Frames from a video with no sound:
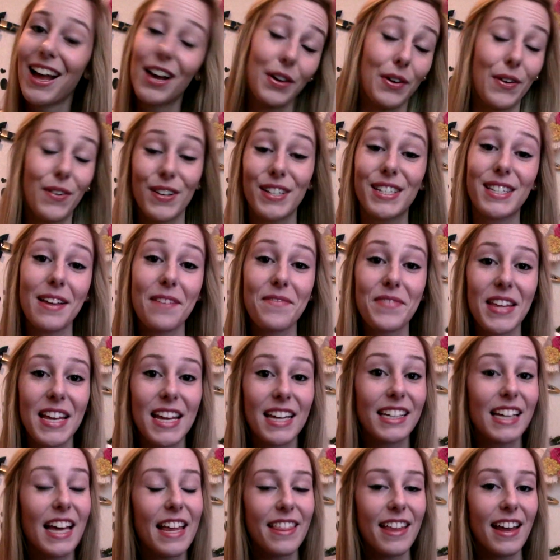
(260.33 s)
Or
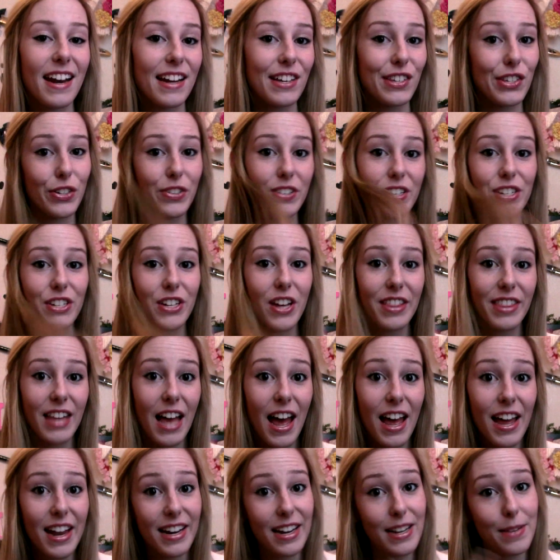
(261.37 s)
something, and then I screenshot
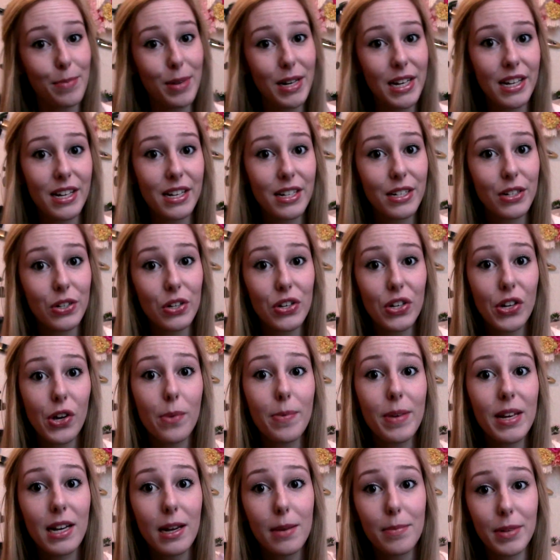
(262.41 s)
that and I put it into
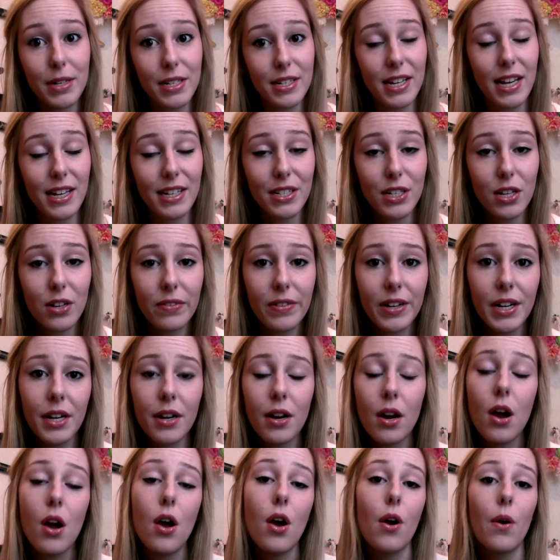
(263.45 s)
Adobe and I put text over it.
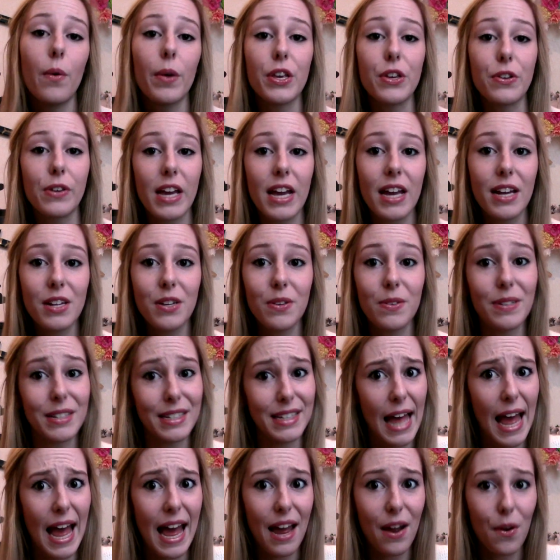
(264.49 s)
What you can do is
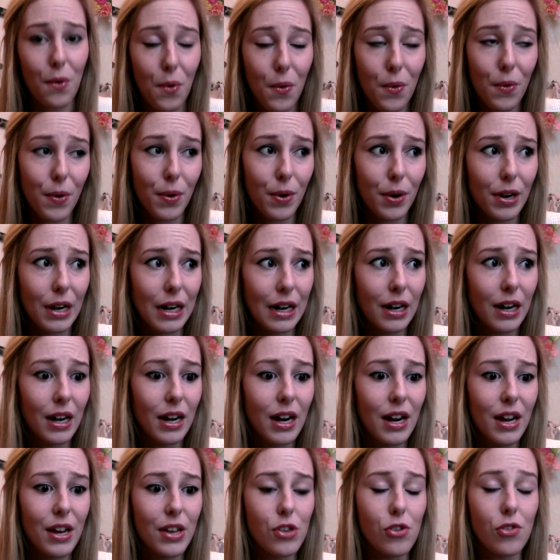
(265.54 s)
that, or
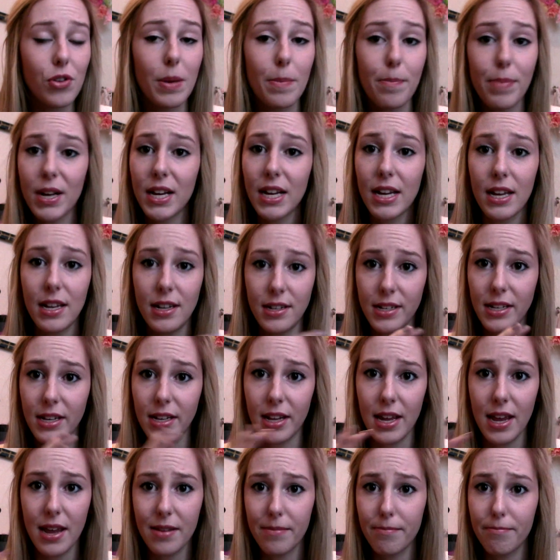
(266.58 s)
you can put it into
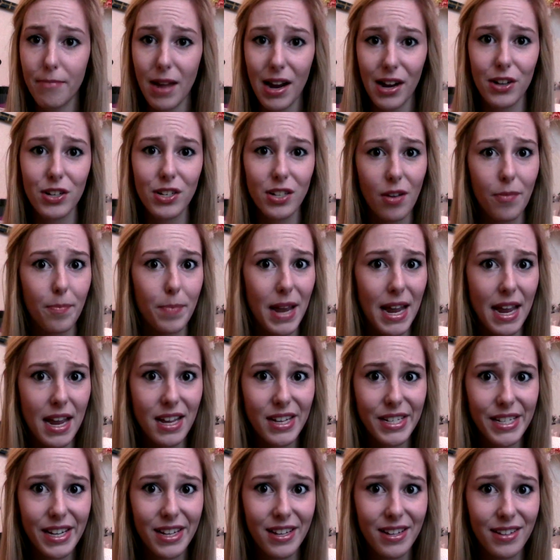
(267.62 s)
Microsoft
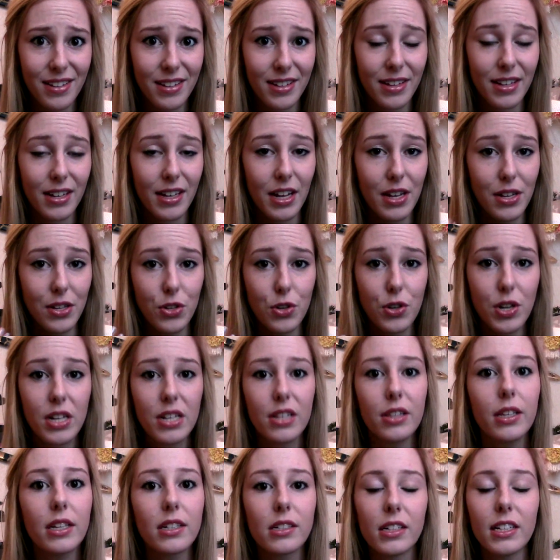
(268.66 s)
Paint, because you
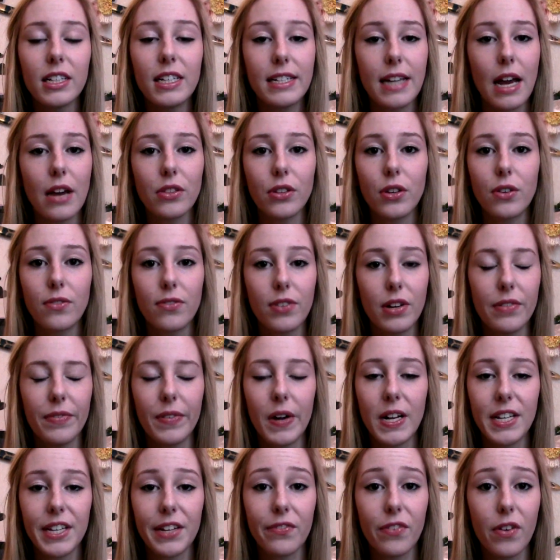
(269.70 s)
can literally download free
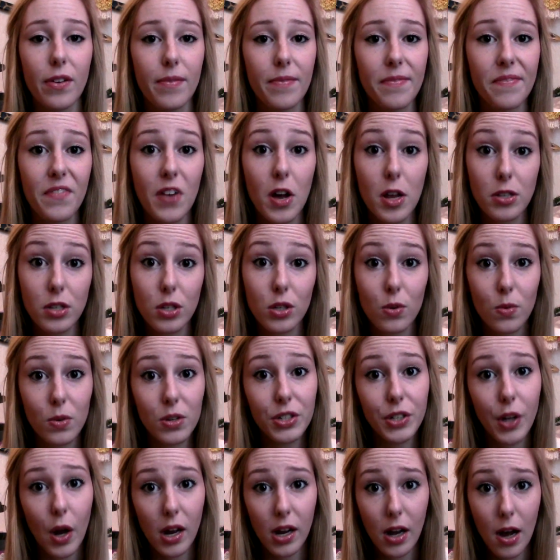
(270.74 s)
fonts from
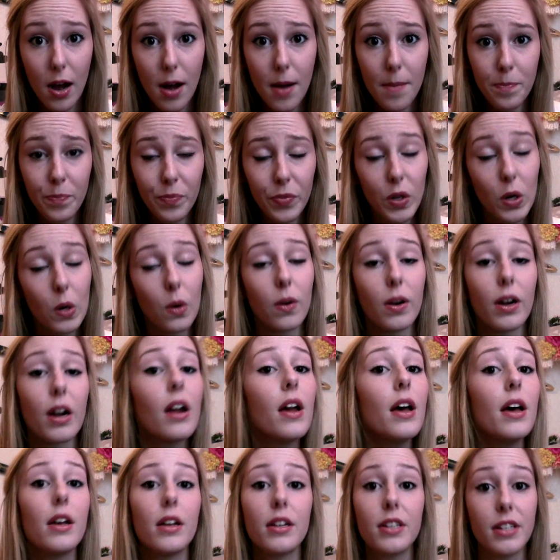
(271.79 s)
fontsquirrel.com or
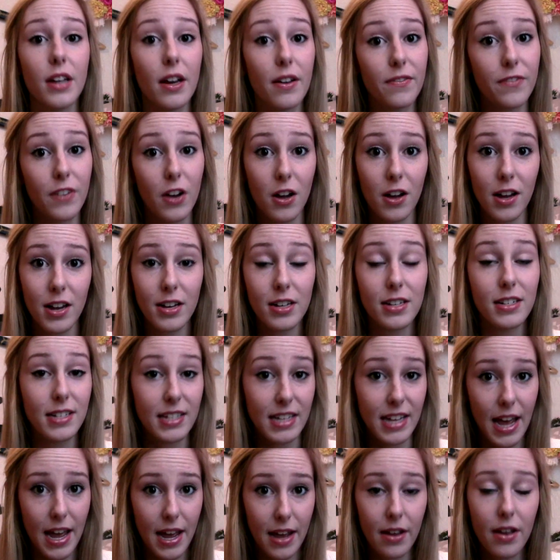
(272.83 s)
dafont,
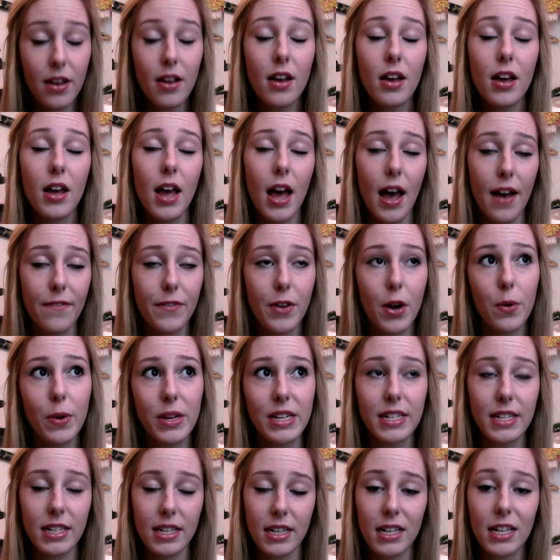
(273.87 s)

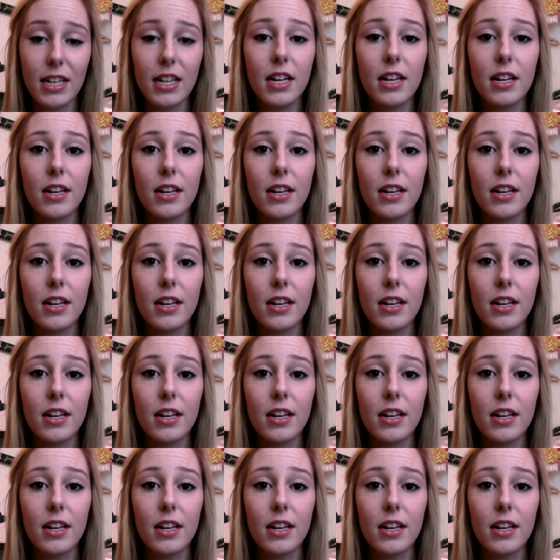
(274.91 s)
D-A-F-O-N-T,